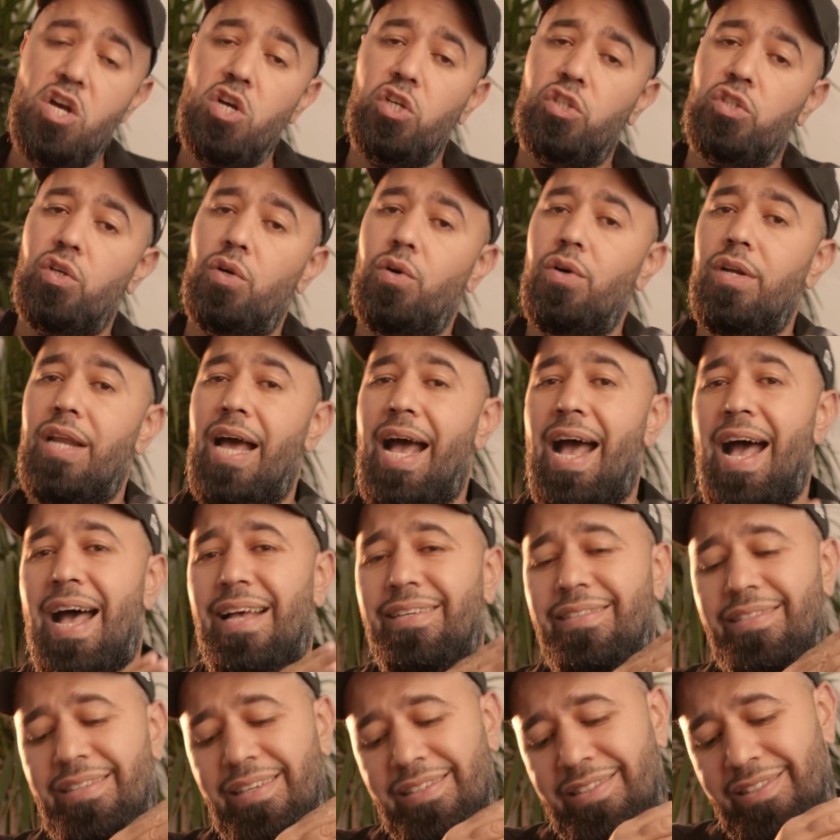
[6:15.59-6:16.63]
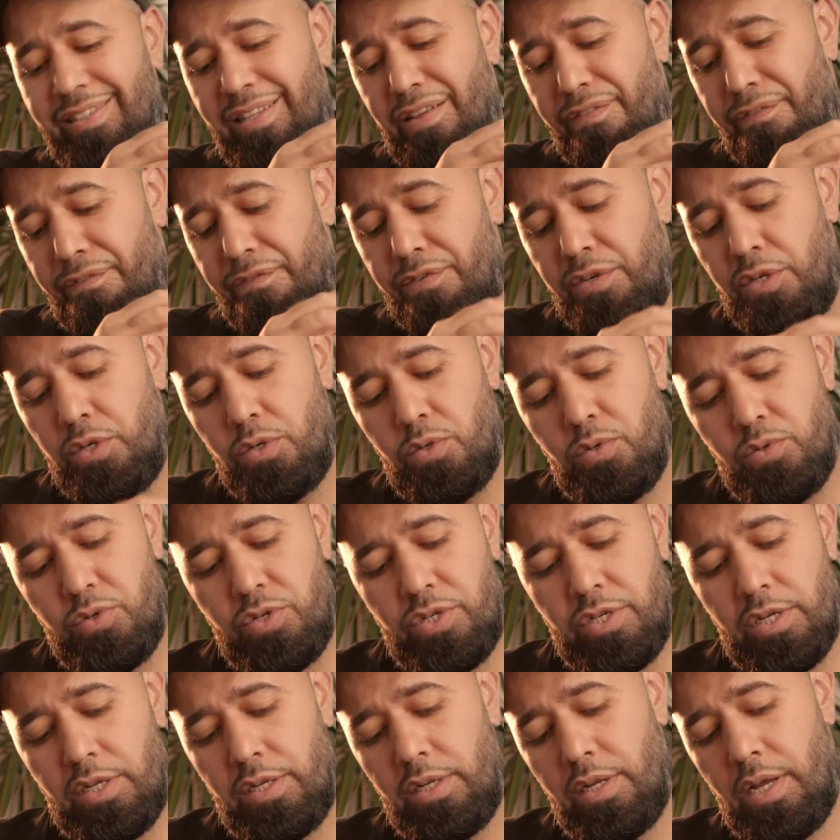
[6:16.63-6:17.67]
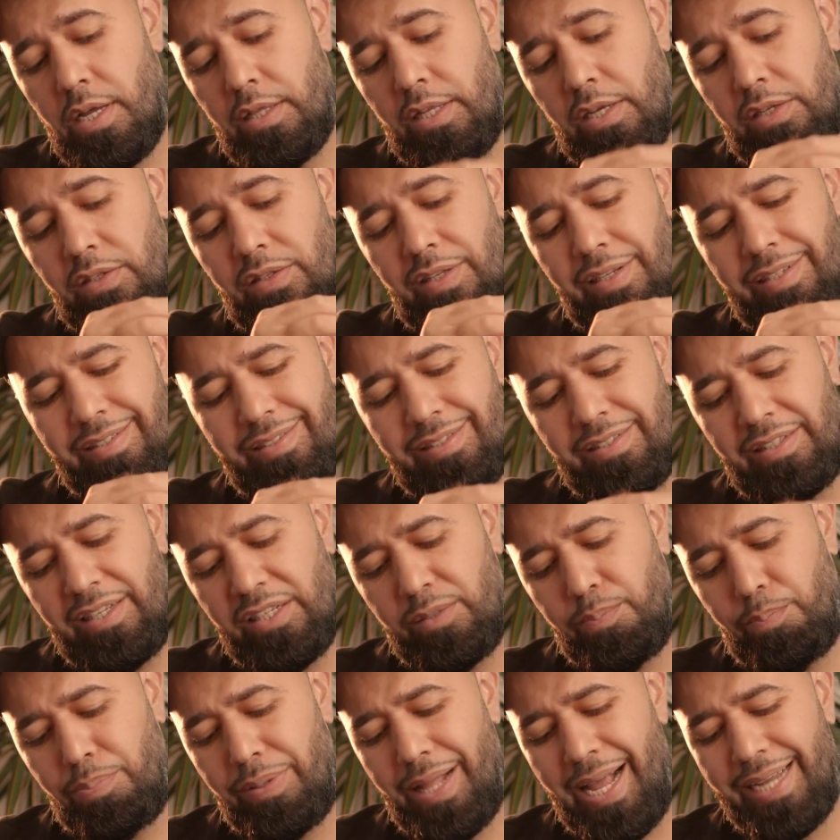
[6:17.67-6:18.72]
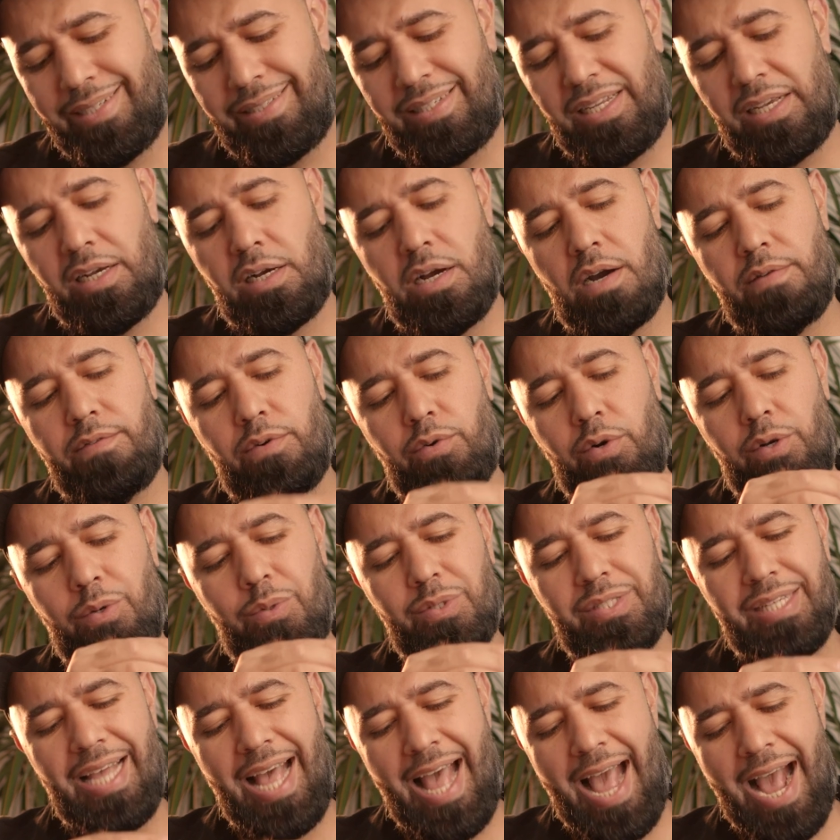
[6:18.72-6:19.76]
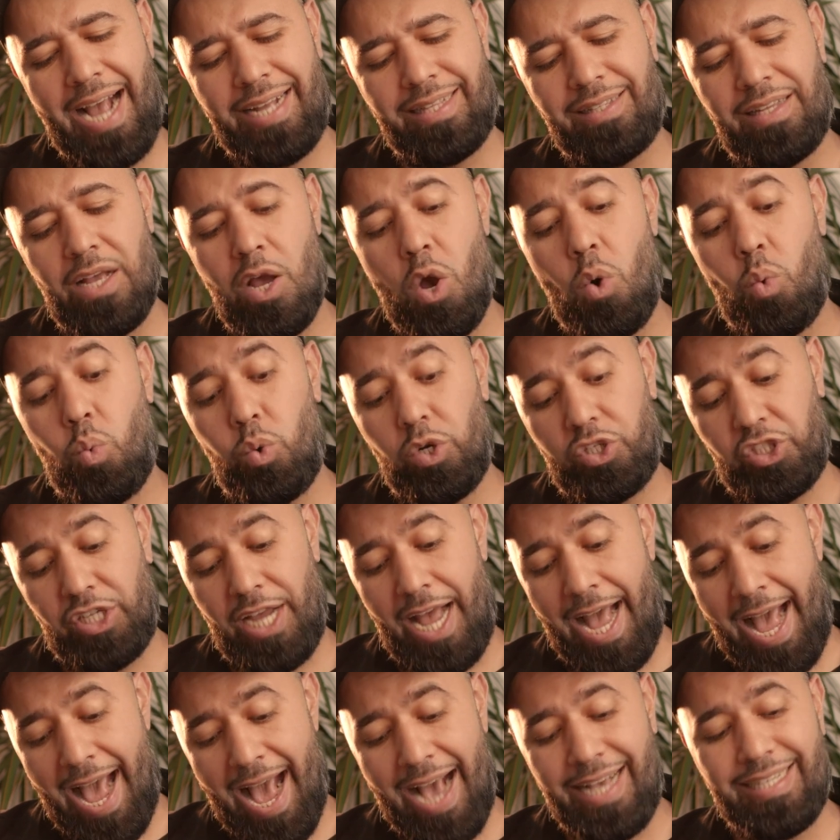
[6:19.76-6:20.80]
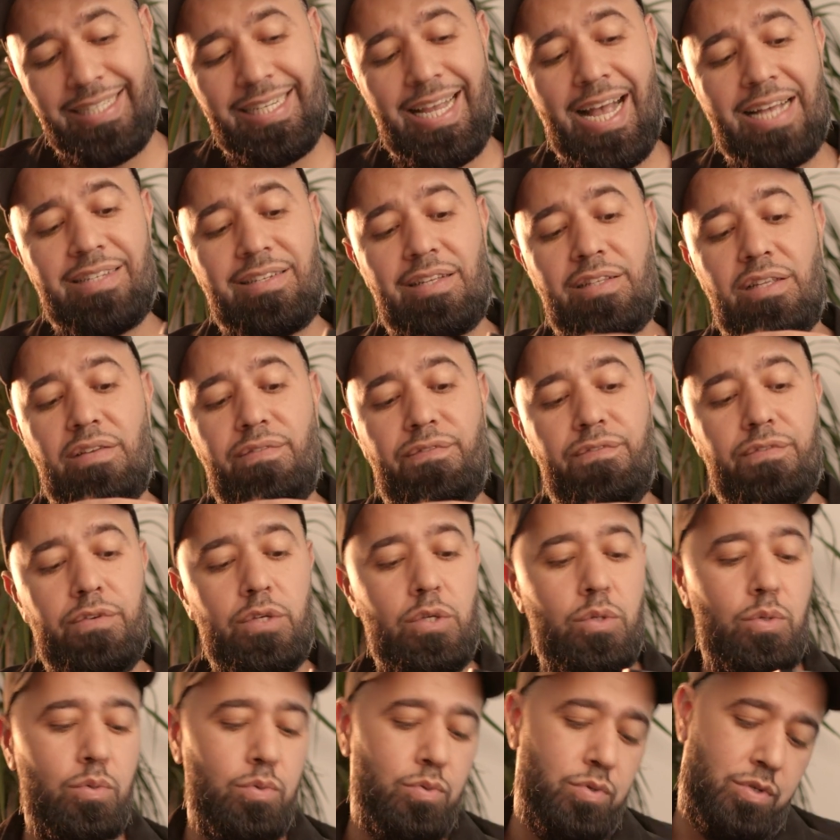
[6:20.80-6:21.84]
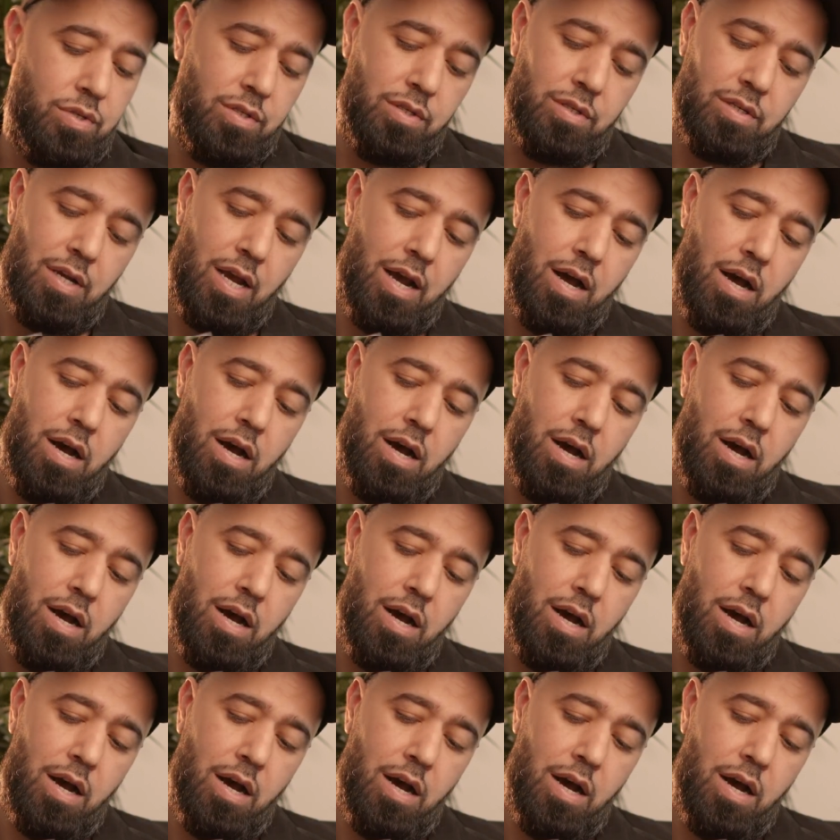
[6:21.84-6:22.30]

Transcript: So it has this diffusion, this plastic covering which acts as a diffusion,